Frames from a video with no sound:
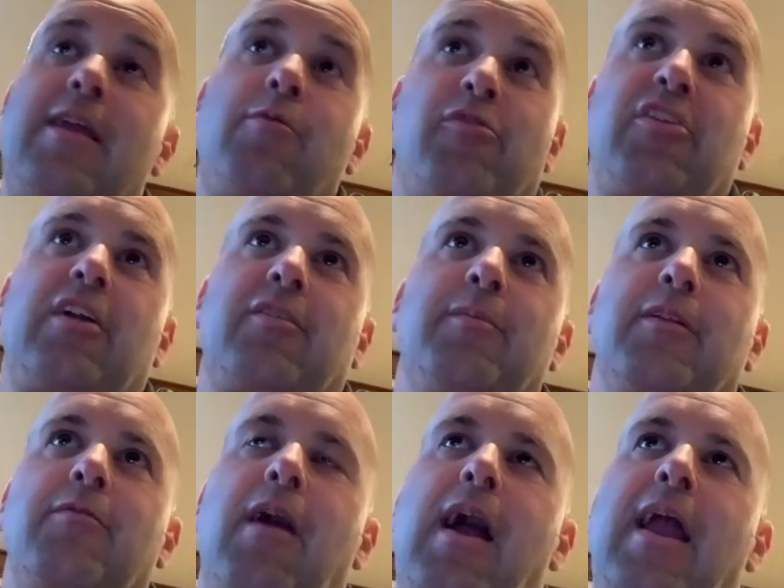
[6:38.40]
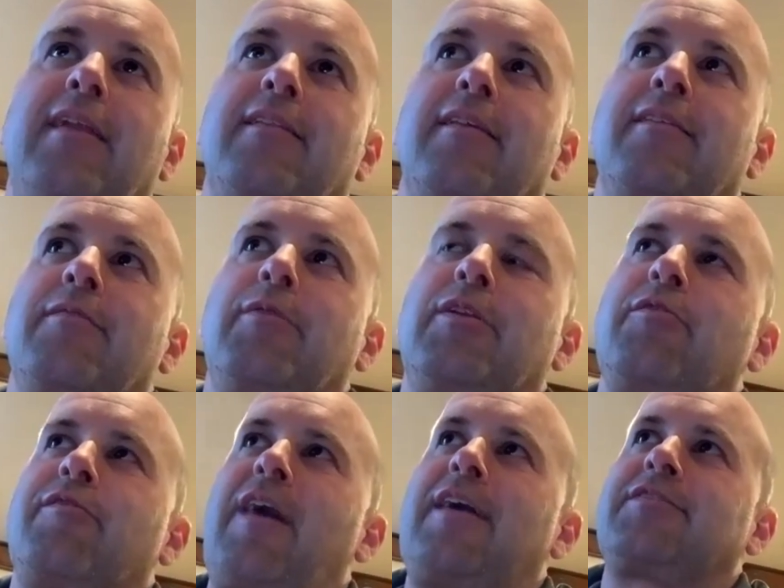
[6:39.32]
and he was ultimately right that we
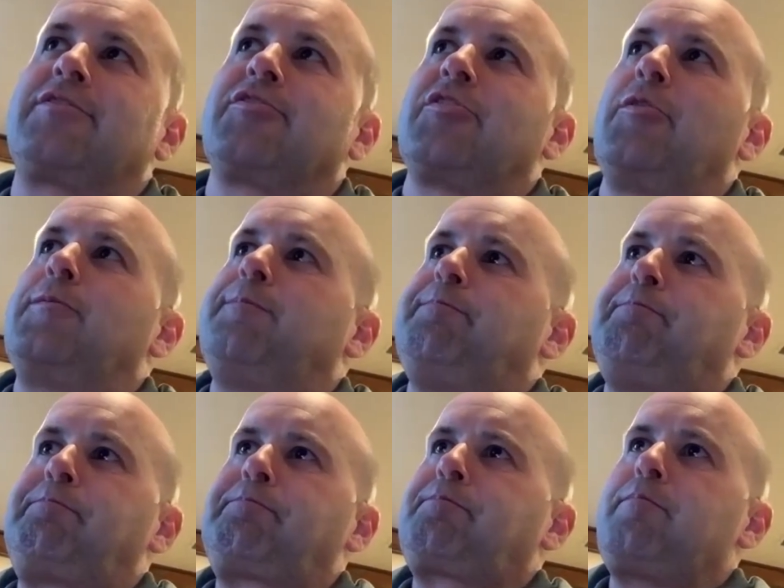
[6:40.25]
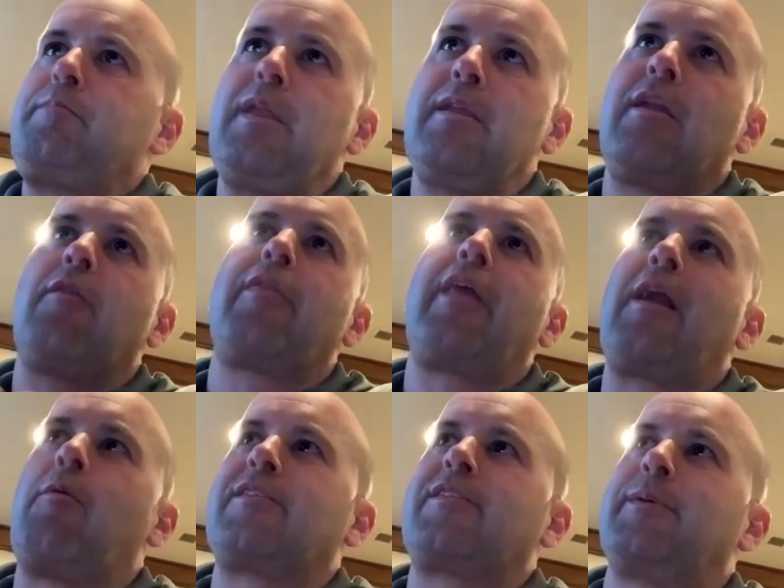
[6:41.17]
do it faster. So, you know, then
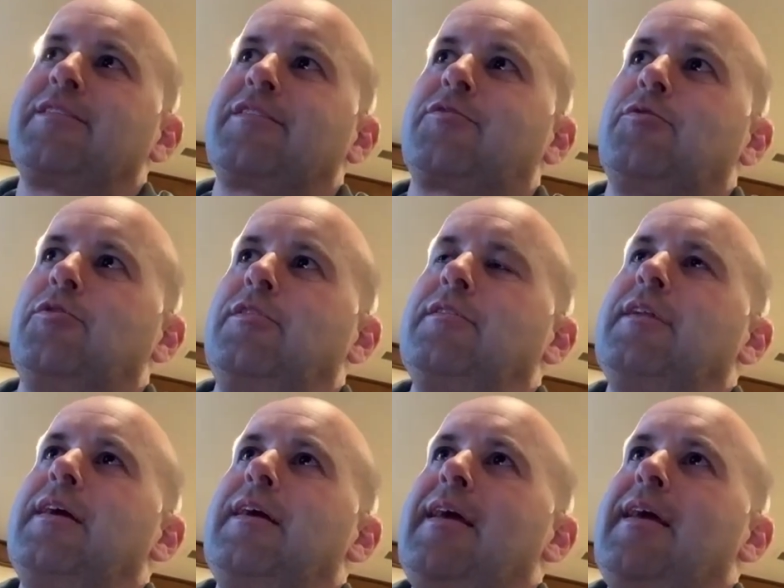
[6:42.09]
I went to business school